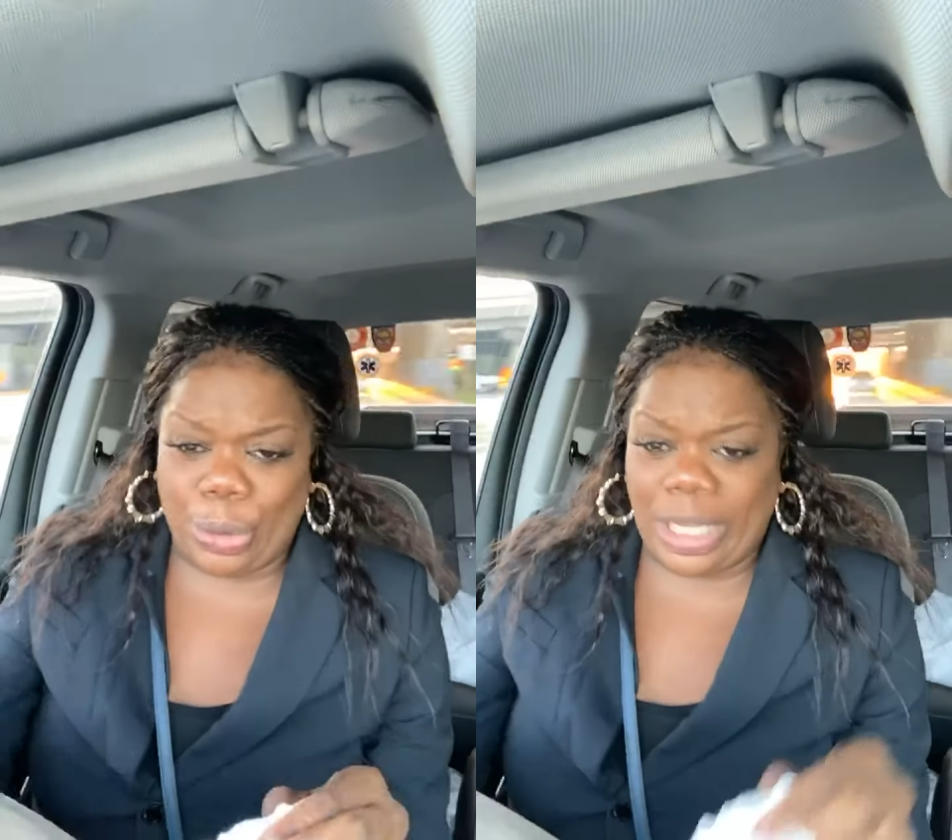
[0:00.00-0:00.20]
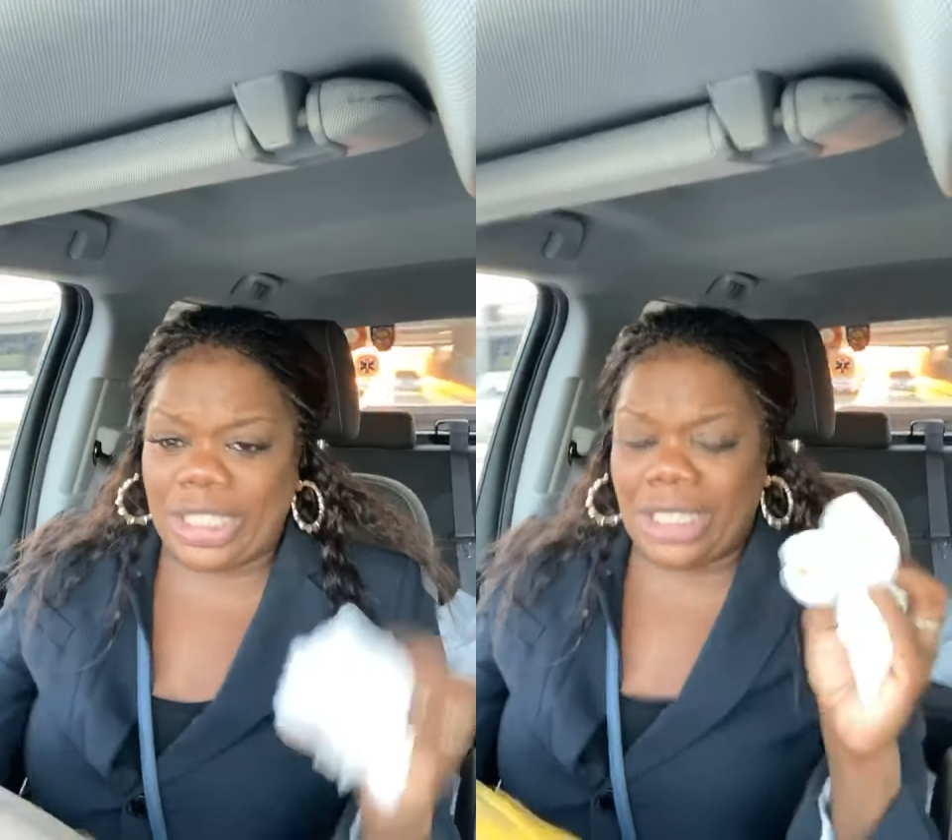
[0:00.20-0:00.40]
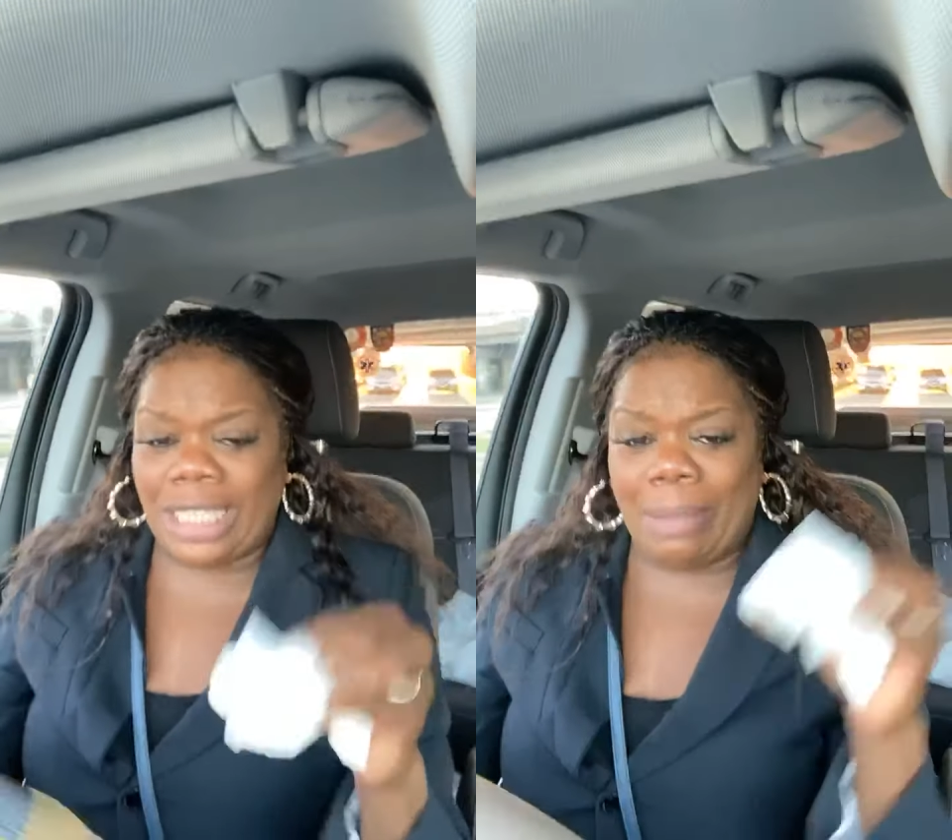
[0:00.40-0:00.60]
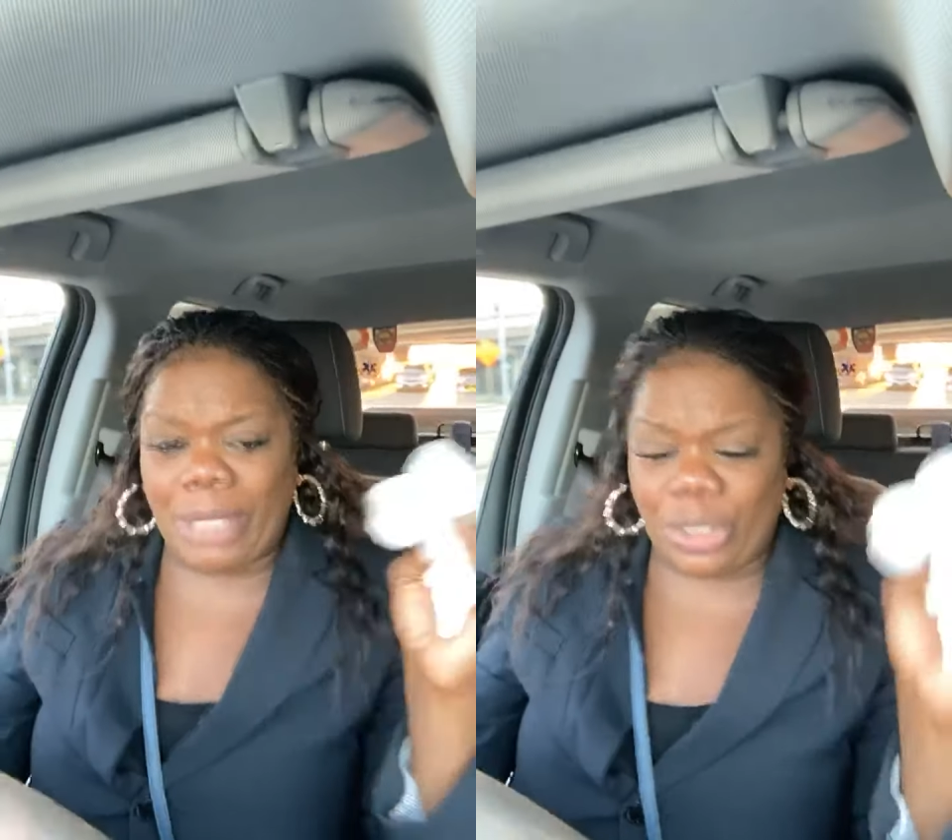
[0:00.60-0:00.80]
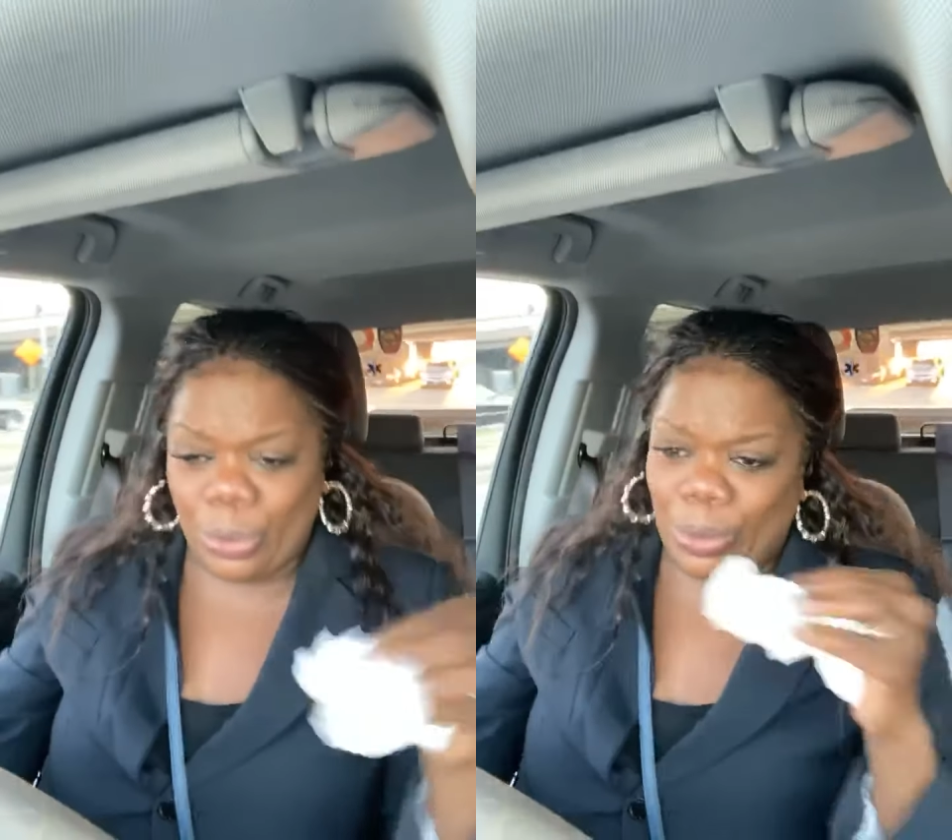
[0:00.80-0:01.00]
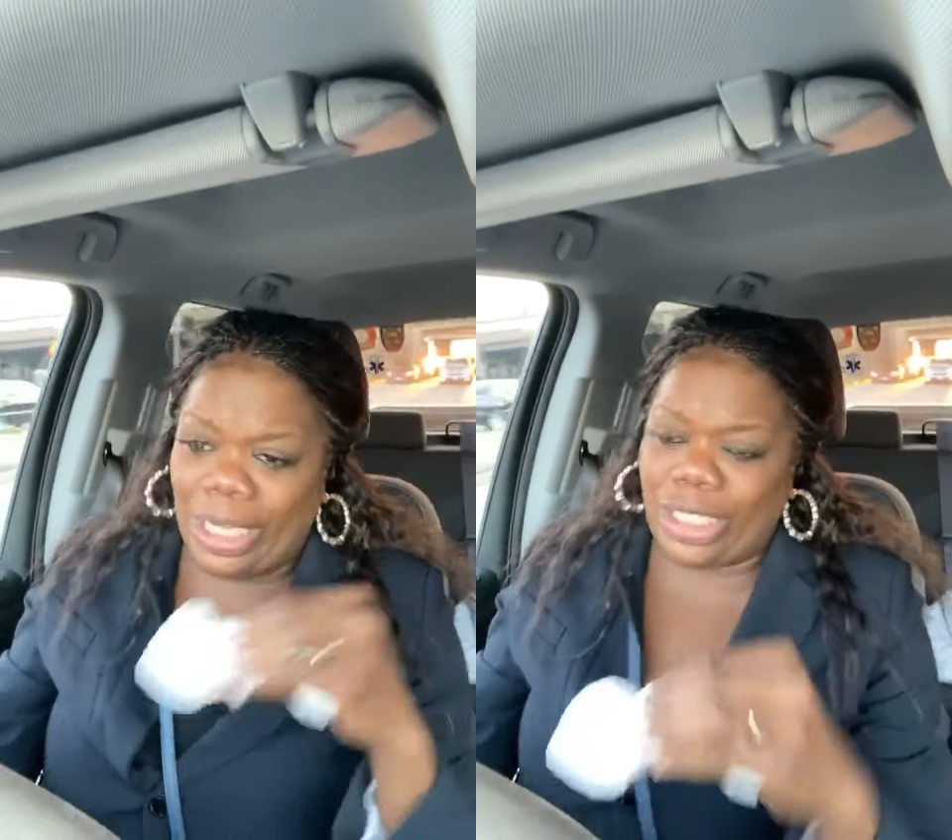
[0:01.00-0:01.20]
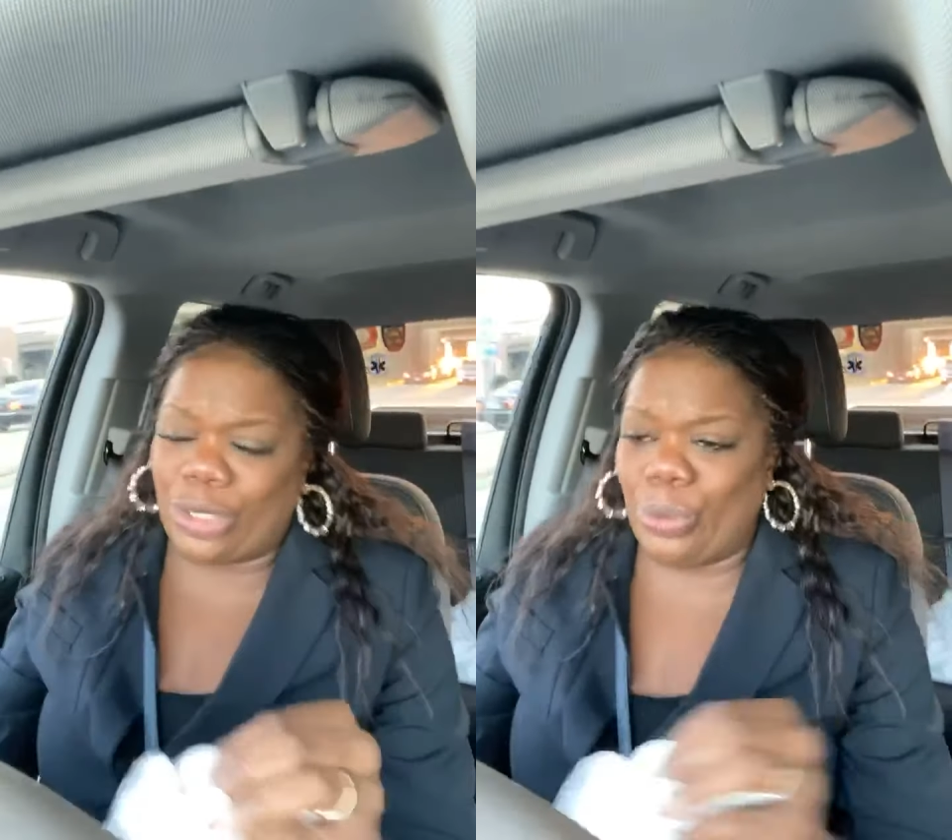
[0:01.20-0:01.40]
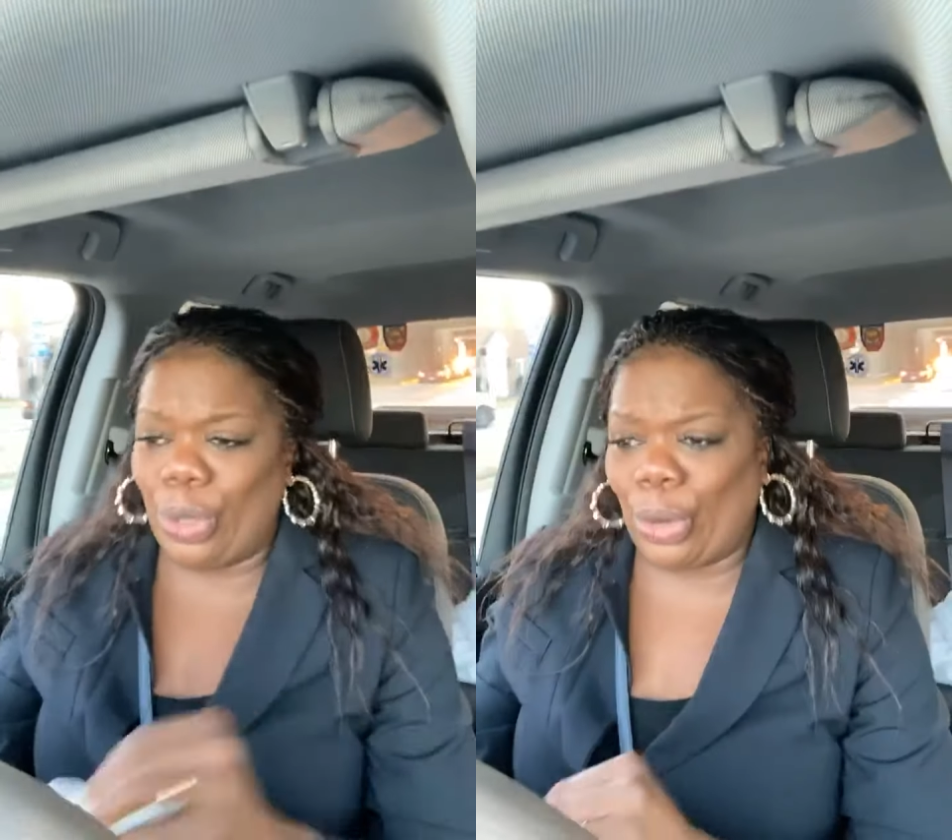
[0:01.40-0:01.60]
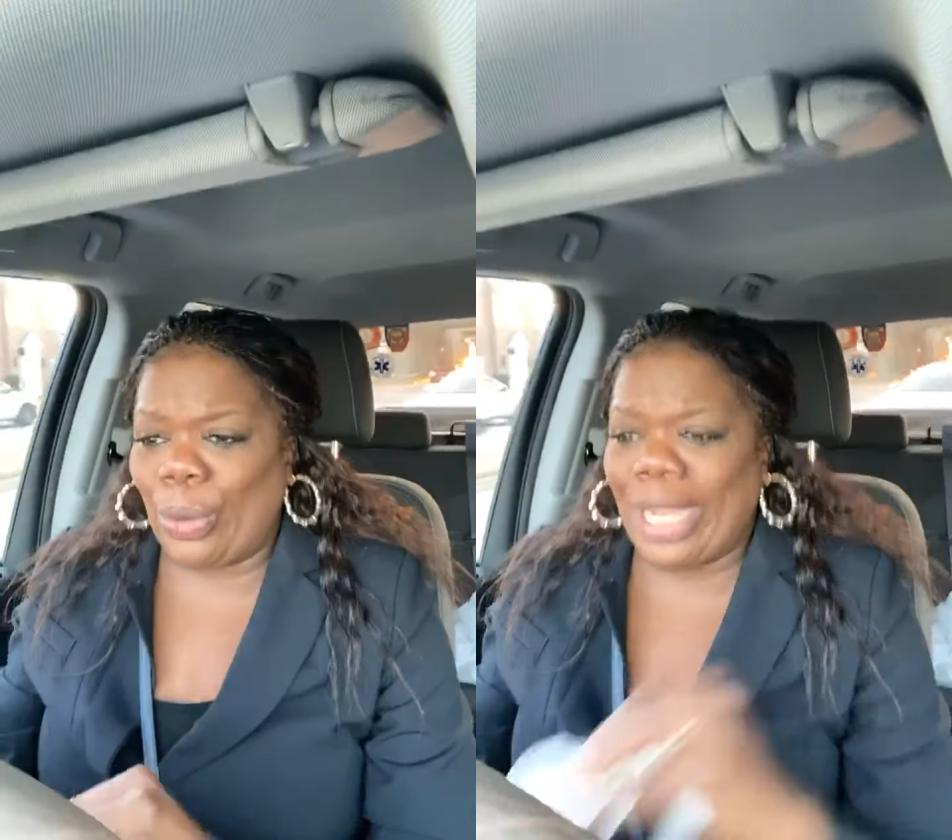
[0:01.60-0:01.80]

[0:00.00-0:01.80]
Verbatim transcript: they should not be doing that to her